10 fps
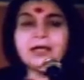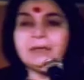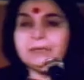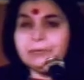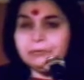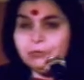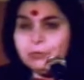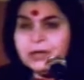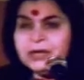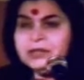A
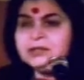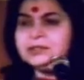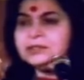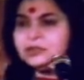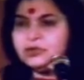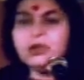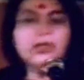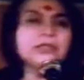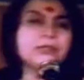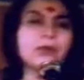woman is the
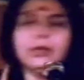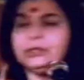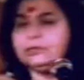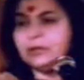strongest point